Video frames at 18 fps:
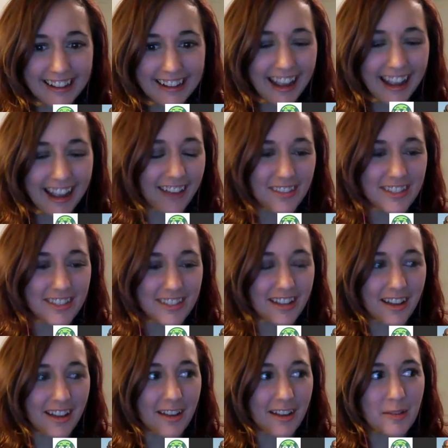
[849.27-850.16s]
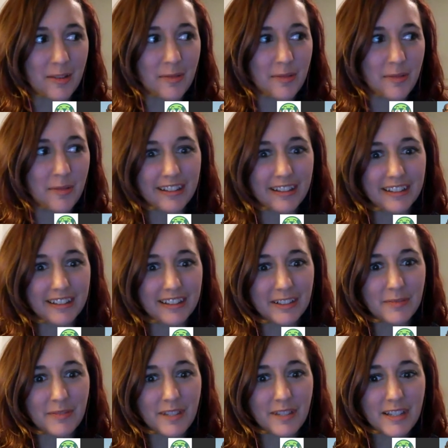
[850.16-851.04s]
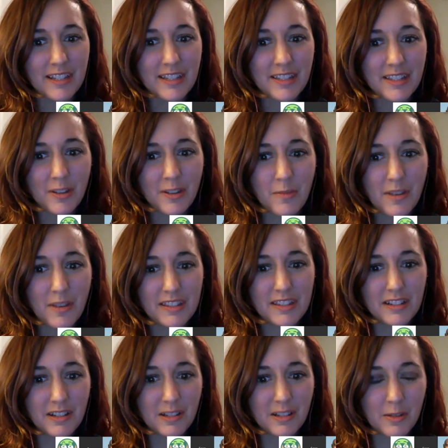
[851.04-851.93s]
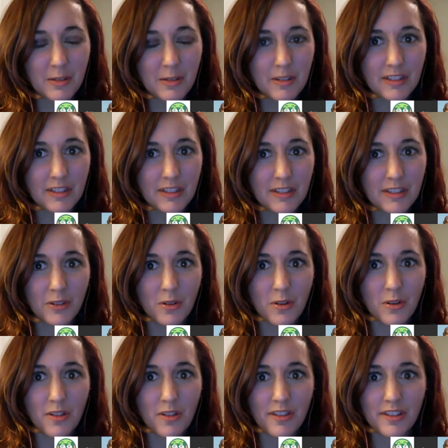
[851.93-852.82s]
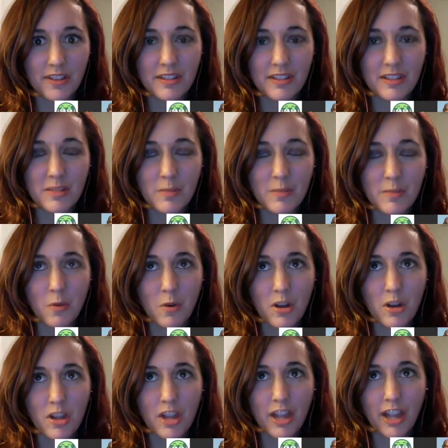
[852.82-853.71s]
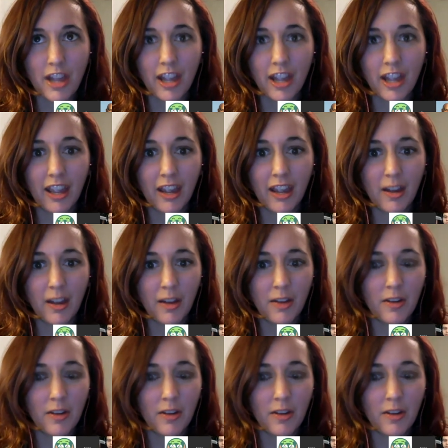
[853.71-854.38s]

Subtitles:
half the time. And so it makes it a little bit difficult unless it's more like a